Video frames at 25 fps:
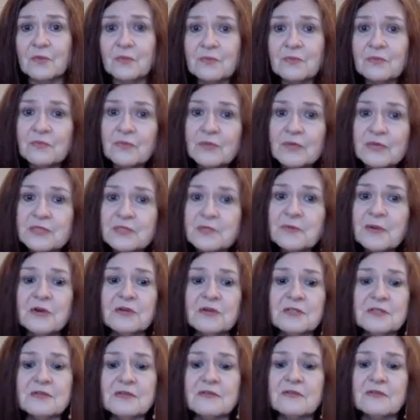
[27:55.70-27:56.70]
we as
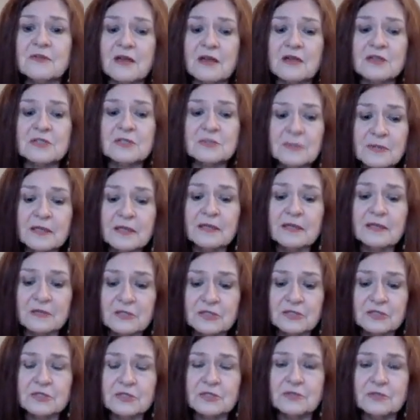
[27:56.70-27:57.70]
parents have got to be
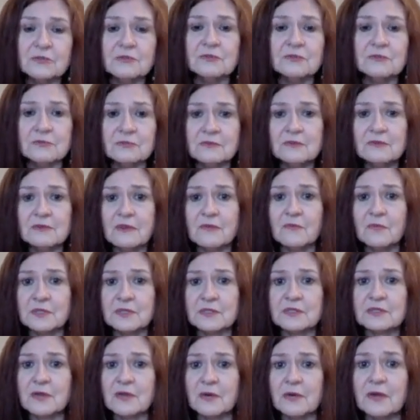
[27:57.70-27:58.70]
in tune of
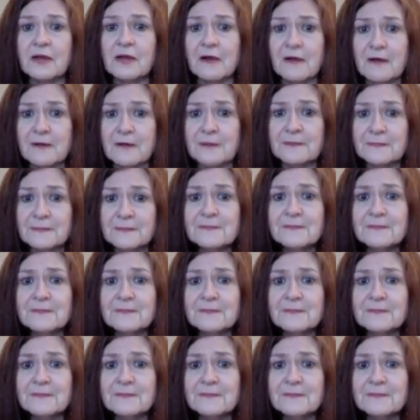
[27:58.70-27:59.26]
what's going on.